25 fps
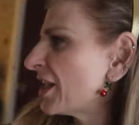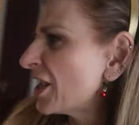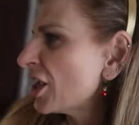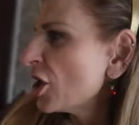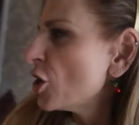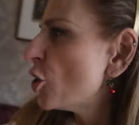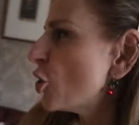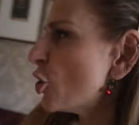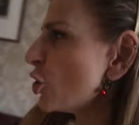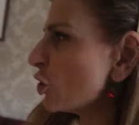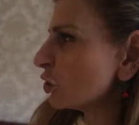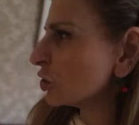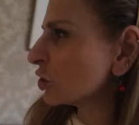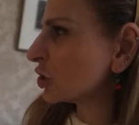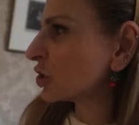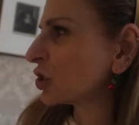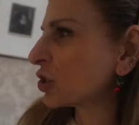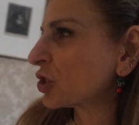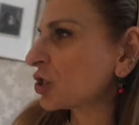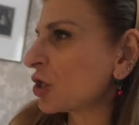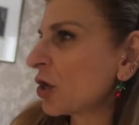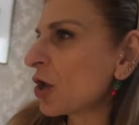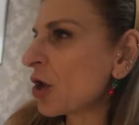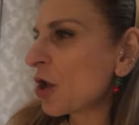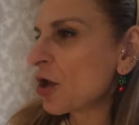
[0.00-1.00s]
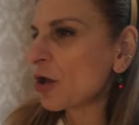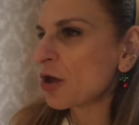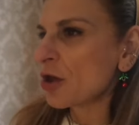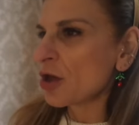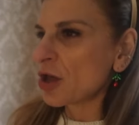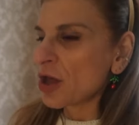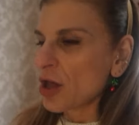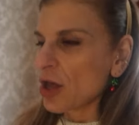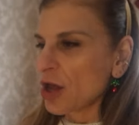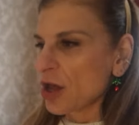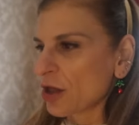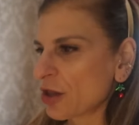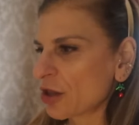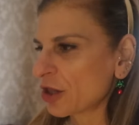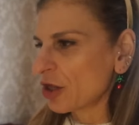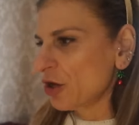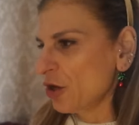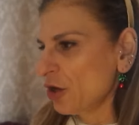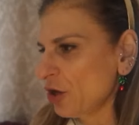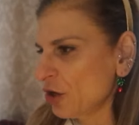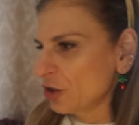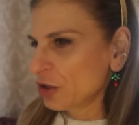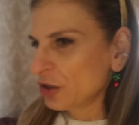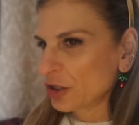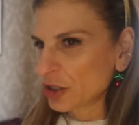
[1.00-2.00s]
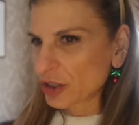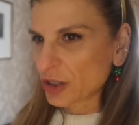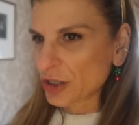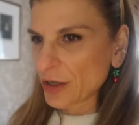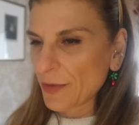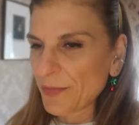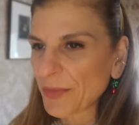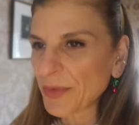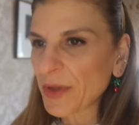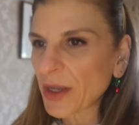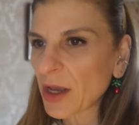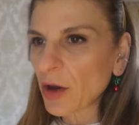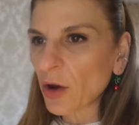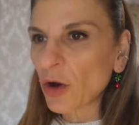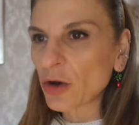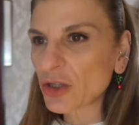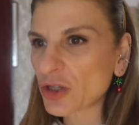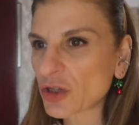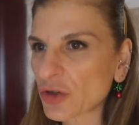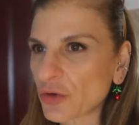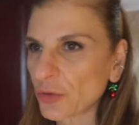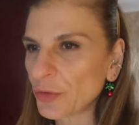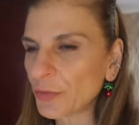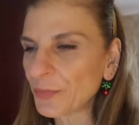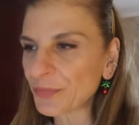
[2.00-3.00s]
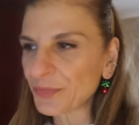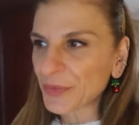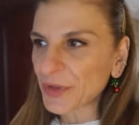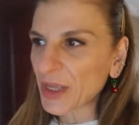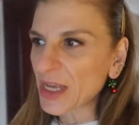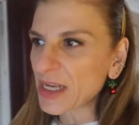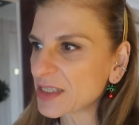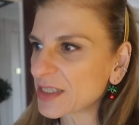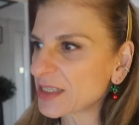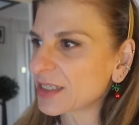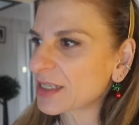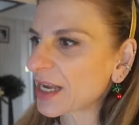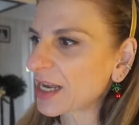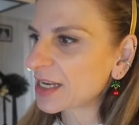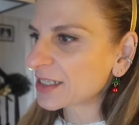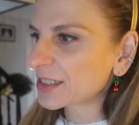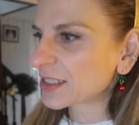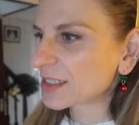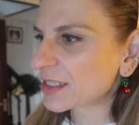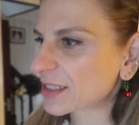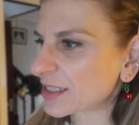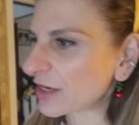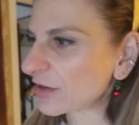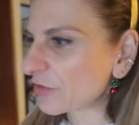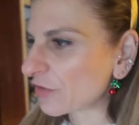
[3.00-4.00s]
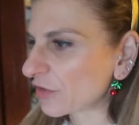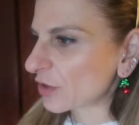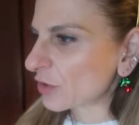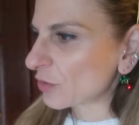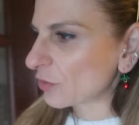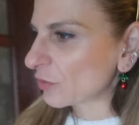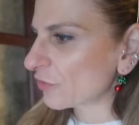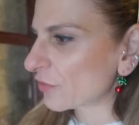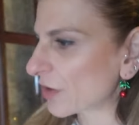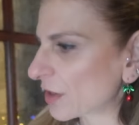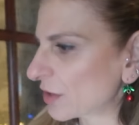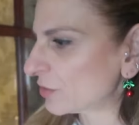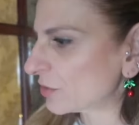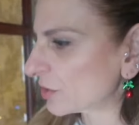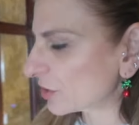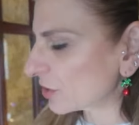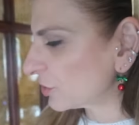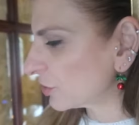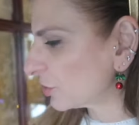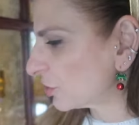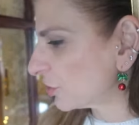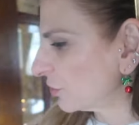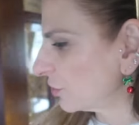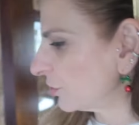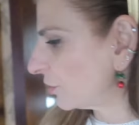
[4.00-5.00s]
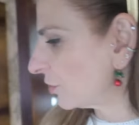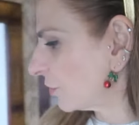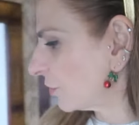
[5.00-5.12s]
the house. The house. Also, yesterday I had to send Rico round to